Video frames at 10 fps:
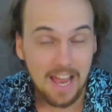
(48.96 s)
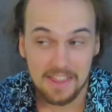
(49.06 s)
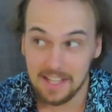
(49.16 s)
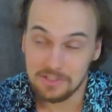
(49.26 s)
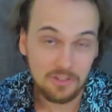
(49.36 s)

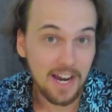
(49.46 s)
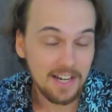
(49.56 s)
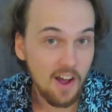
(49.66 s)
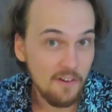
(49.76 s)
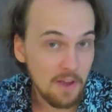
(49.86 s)
That's
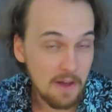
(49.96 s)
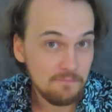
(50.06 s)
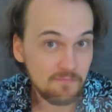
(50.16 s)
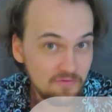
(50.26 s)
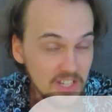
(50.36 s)
right,
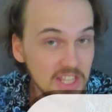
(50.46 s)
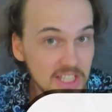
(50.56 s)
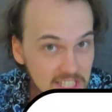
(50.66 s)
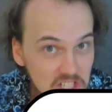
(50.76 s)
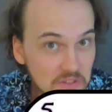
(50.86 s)
a 5th
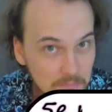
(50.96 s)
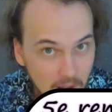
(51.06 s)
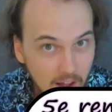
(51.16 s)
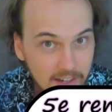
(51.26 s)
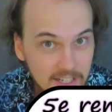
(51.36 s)
edition
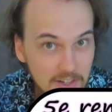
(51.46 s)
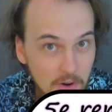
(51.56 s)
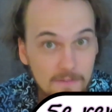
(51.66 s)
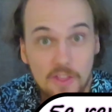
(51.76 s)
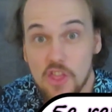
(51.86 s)
party
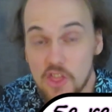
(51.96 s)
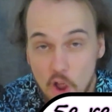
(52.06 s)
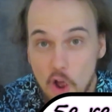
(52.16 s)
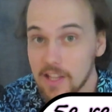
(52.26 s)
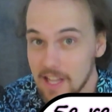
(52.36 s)
of
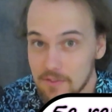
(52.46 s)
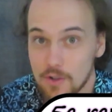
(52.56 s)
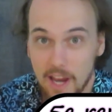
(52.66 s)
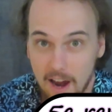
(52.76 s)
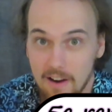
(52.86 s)
3rd
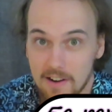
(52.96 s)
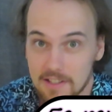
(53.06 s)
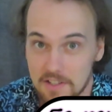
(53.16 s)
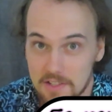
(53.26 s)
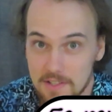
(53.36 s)
level
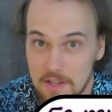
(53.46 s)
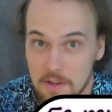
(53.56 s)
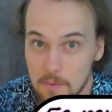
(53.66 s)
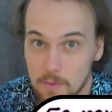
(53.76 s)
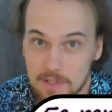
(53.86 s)
characters
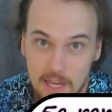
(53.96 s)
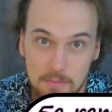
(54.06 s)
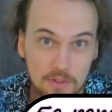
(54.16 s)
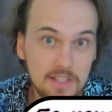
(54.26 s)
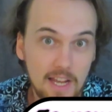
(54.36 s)
was
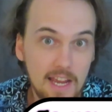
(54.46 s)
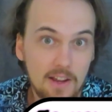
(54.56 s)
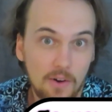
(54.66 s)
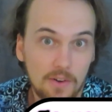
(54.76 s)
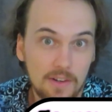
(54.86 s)
able to
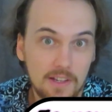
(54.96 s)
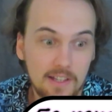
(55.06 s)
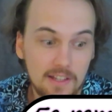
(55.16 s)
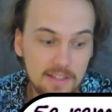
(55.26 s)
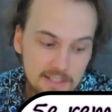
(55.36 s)
take on
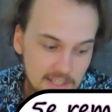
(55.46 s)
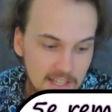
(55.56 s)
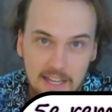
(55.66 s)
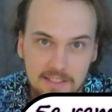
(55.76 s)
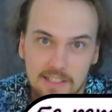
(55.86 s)
this
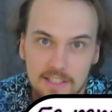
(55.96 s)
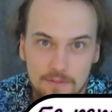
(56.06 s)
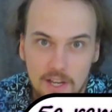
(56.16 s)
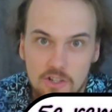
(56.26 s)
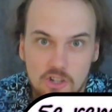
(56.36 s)
classic
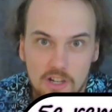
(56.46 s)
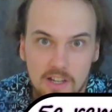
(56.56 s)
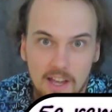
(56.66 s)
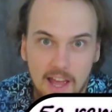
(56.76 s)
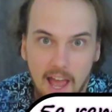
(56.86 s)
adventure,
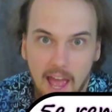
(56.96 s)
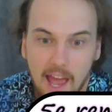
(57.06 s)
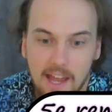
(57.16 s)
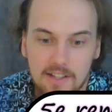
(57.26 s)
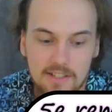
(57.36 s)

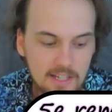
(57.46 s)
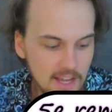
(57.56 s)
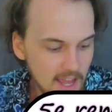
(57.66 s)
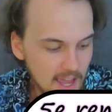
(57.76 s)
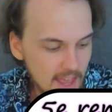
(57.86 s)
and
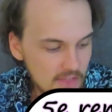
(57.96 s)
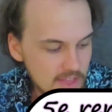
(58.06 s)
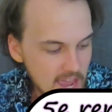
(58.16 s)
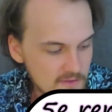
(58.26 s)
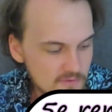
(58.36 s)

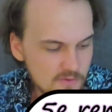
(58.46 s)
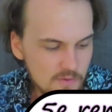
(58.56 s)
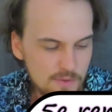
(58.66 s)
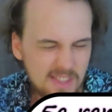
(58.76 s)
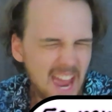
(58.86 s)
they
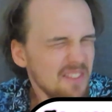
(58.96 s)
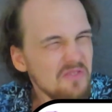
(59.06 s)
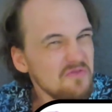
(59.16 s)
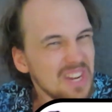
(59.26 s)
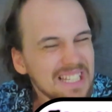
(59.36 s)

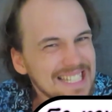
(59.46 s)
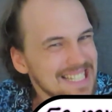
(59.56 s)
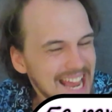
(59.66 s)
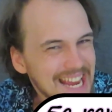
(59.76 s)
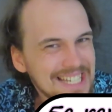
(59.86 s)
haven't really
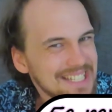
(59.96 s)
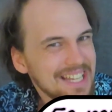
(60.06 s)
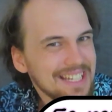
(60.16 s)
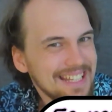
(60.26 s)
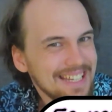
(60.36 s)
changed
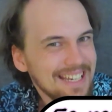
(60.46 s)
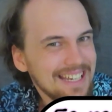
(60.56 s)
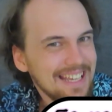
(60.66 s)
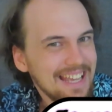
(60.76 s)
anything.